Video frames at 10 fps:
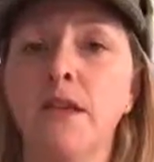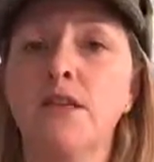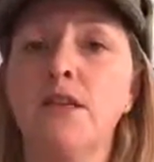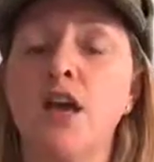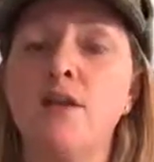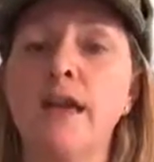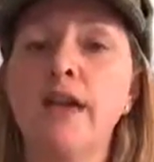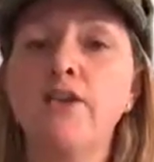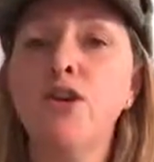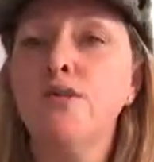So
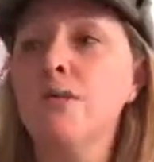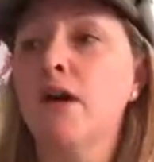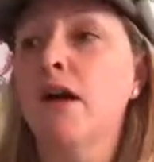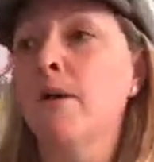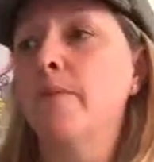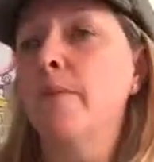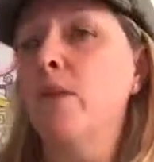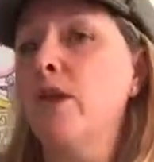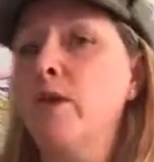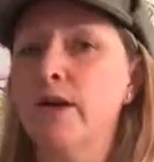if you,
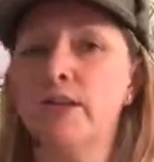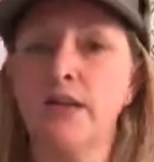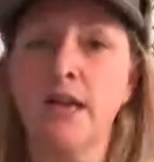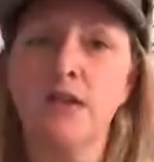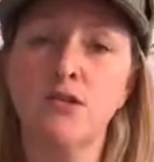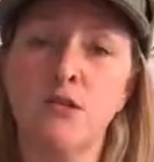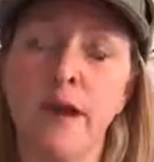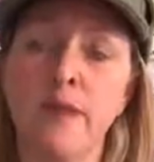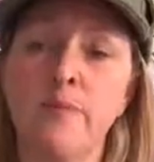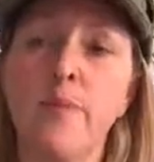one of the questions I think I talk
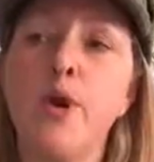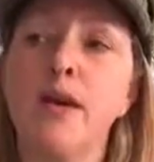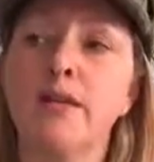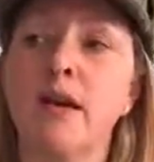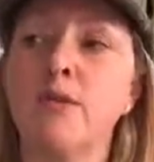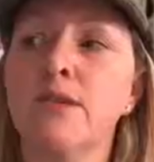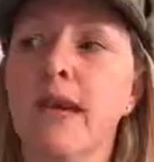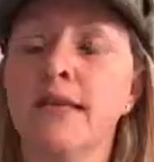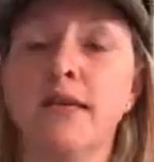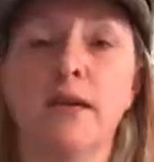about in the book is I would
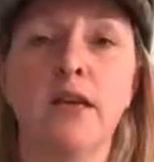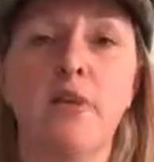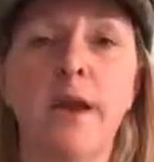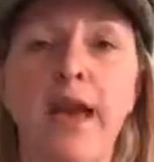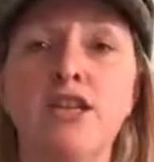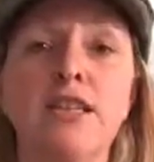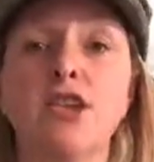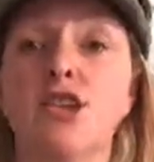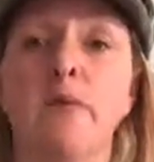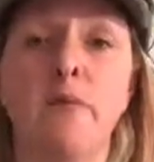say to, Paige needs to
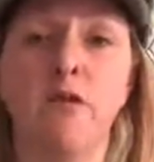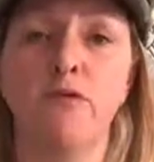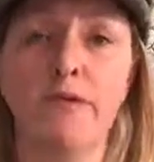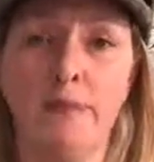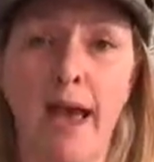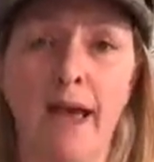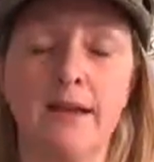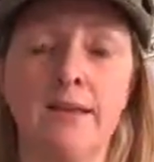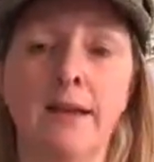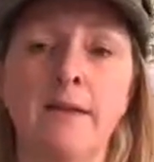show me more
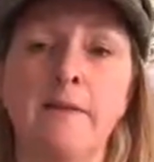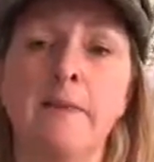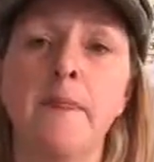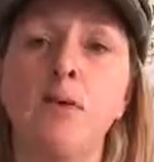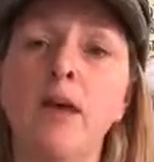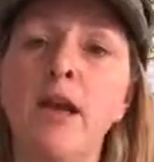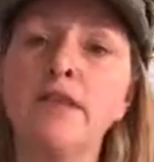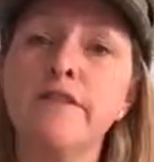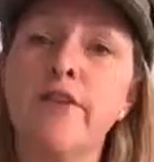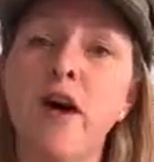respect. But when I
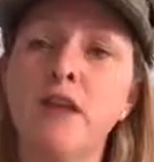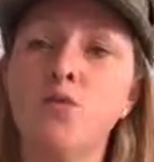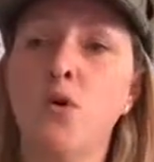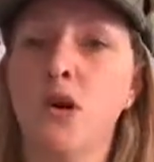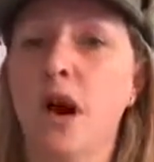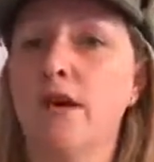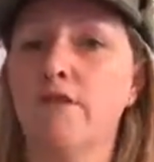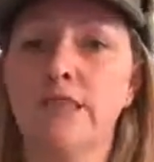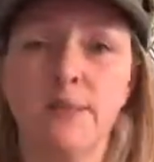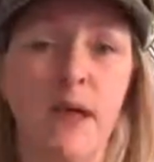defined what kind of
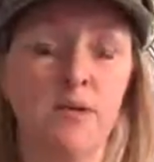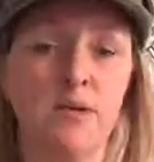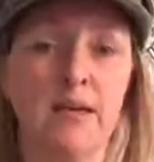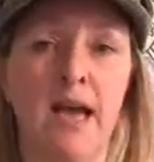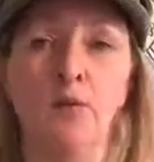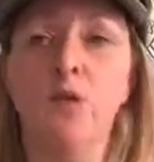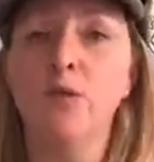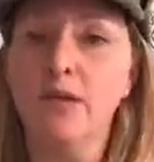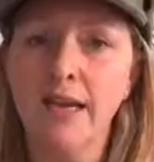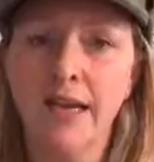respect was that and what
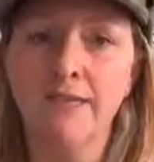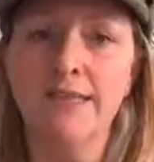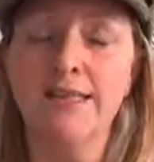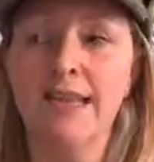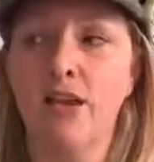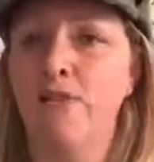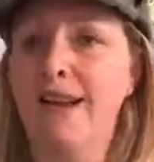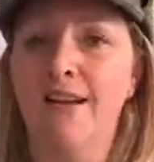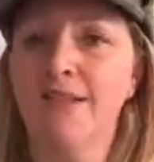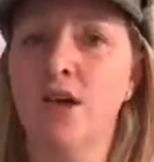would I hear and see, I
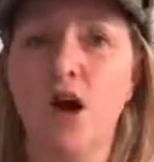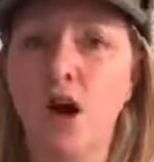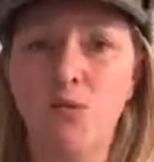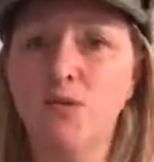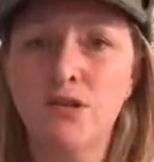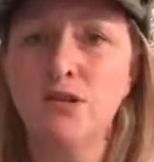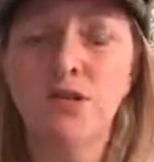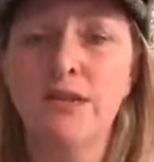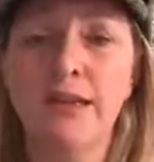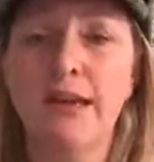realised that I wasn't
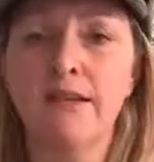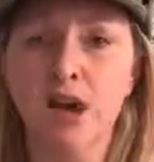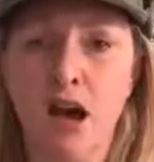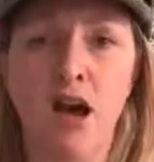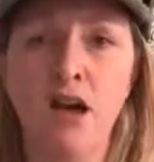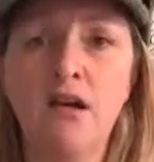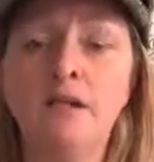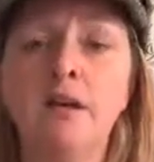doing that to her.